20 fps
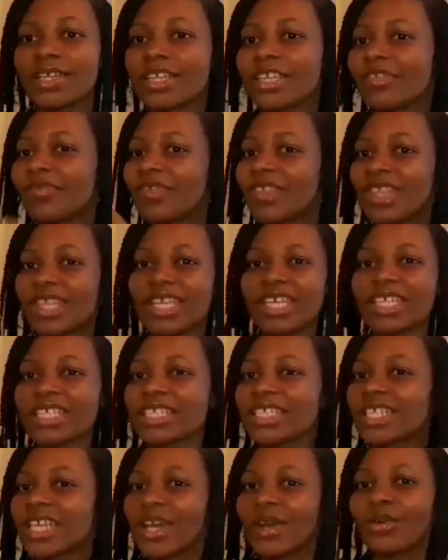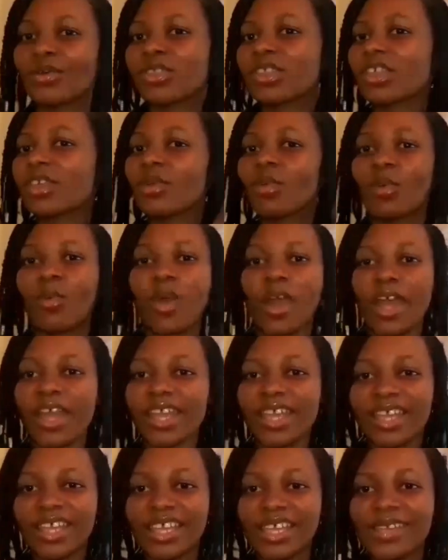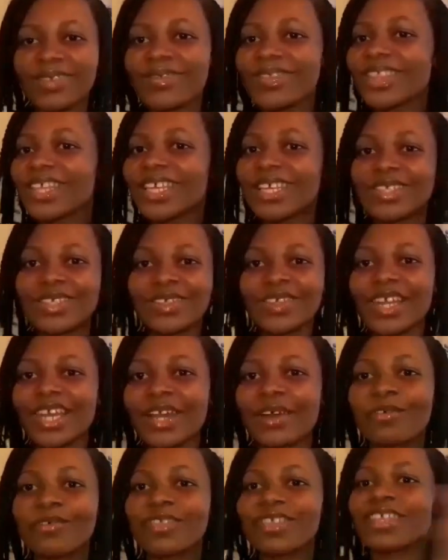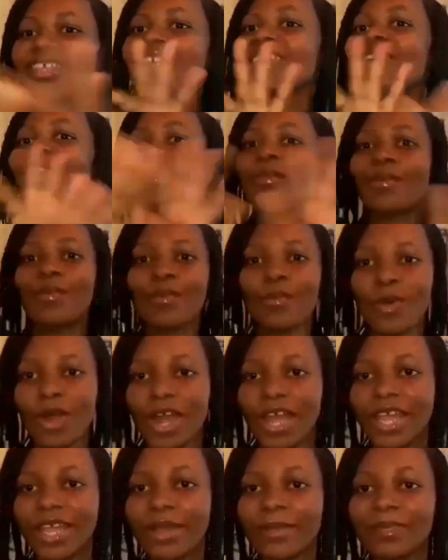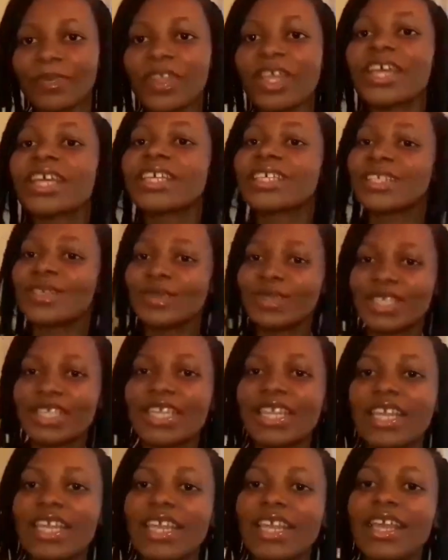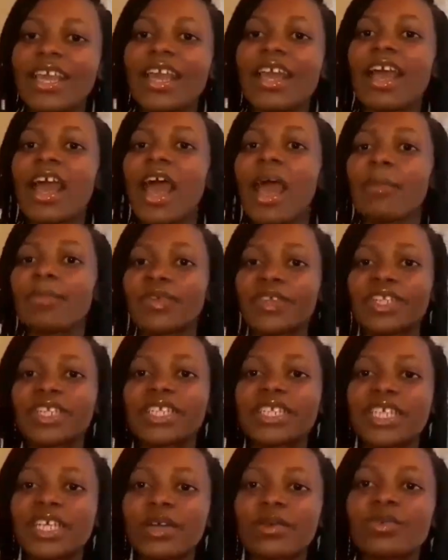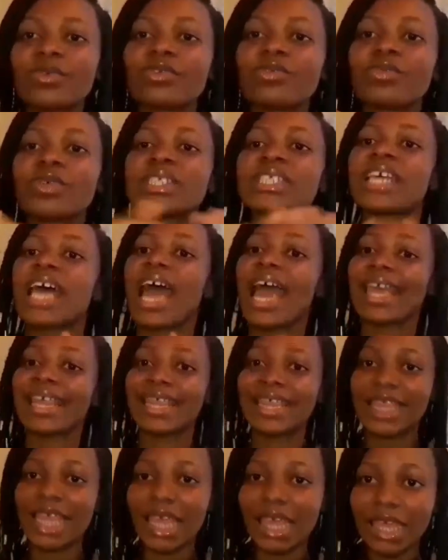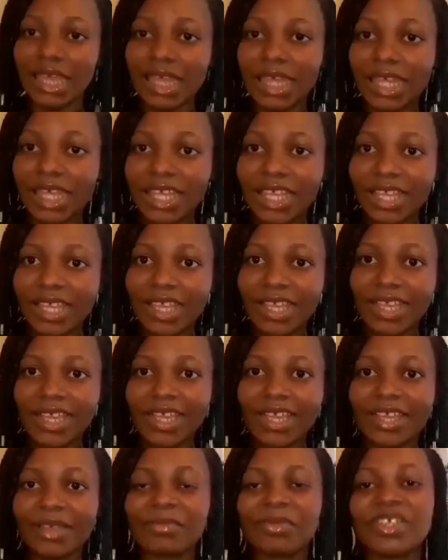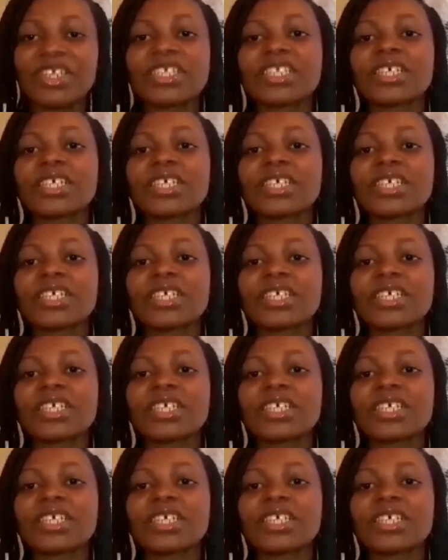If you think it is healthy, why? If you think it's unhealthy, why? So today, I'm gonna tell you what I think. But